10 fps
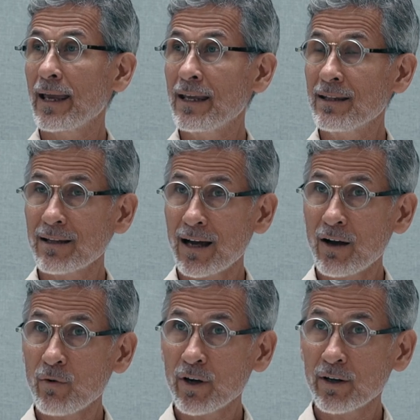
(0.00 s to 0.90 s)
in
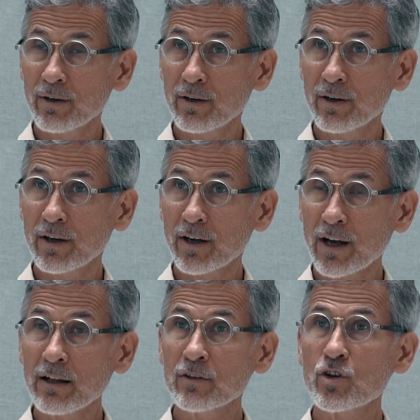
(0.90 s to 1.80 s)
our
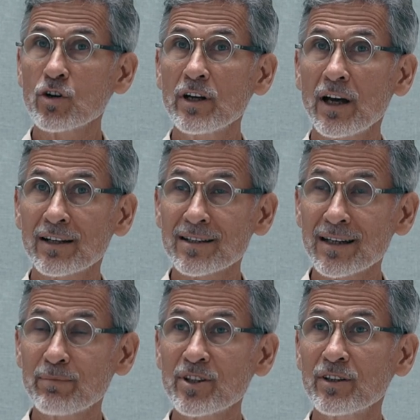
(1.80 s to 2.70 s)
culturally
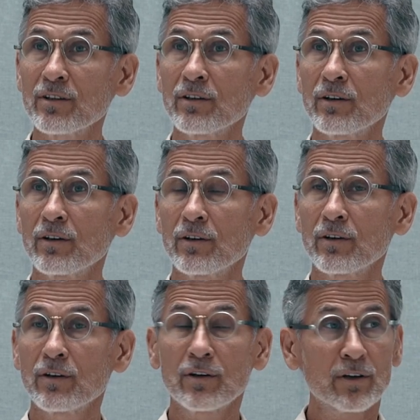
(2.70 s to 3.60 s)
accepted
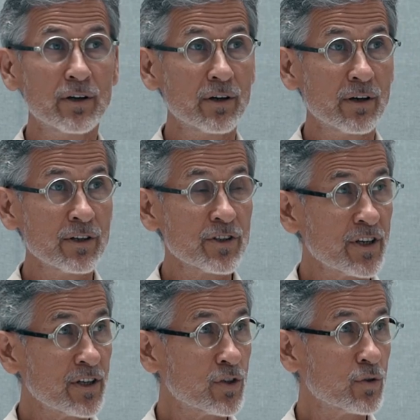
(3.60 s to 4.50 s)

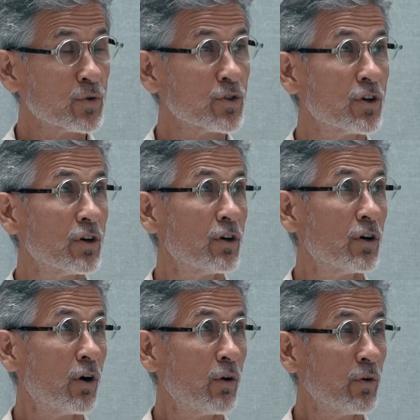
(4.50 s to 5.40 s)
consensus
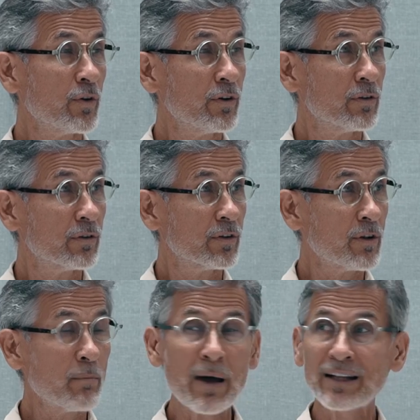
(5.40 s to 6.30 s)
on
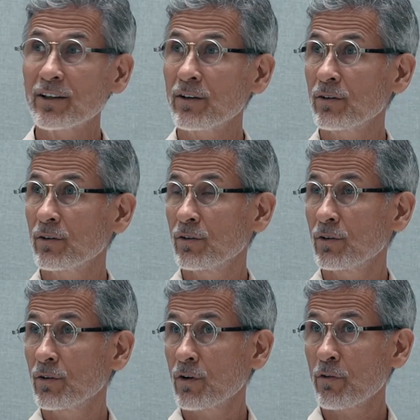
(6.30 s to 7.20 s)
the matter
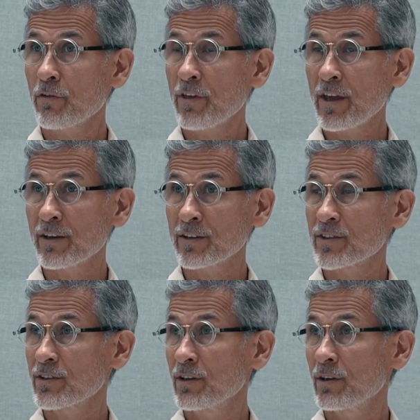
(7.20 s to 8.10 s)
of
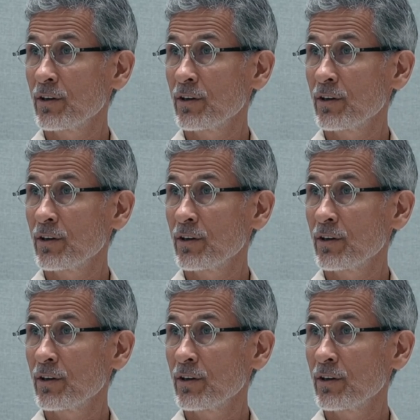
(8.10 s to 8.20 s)
things.